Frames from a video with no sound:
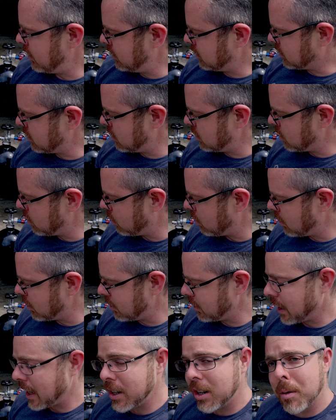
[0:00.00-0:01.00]
is going to go
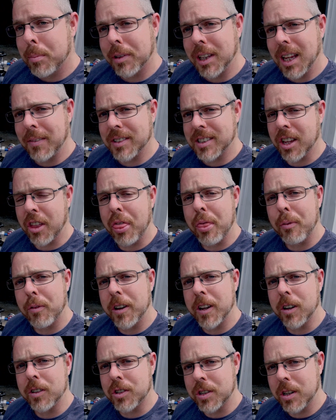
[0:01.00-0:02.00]
on, I do believe it's a
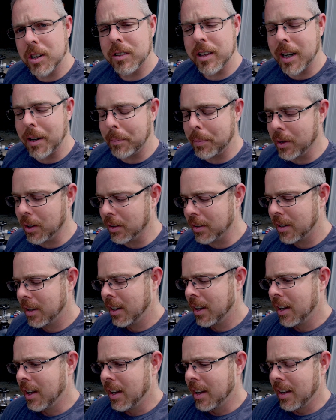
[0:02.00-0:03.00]
three oh two that he built.
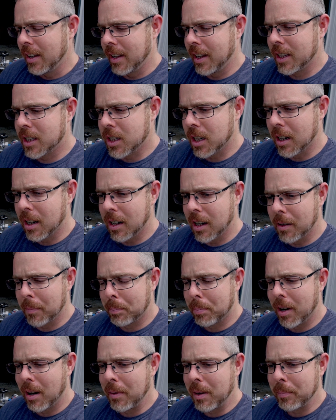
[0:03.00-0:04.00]
It's uh,
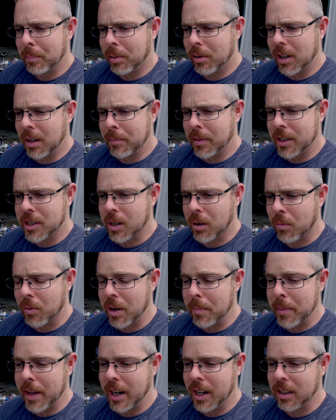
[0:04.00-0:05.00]
pretty, pretty much a
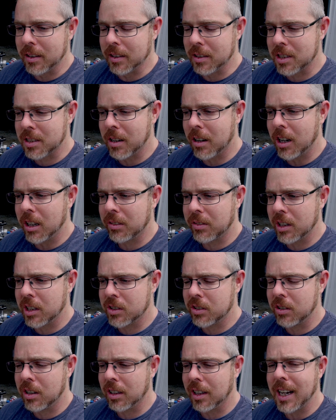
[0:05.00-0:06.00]
remake of the stock three oh
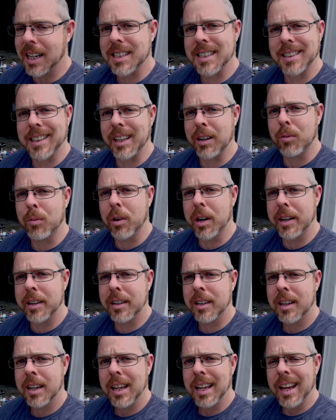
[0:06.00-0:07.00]
two Classic that they
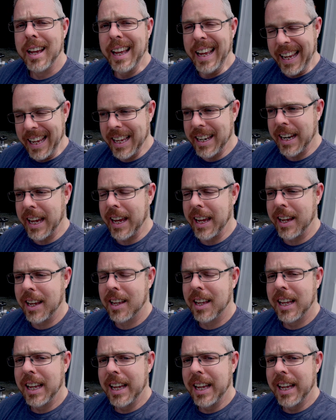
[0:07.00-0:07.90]
run N A.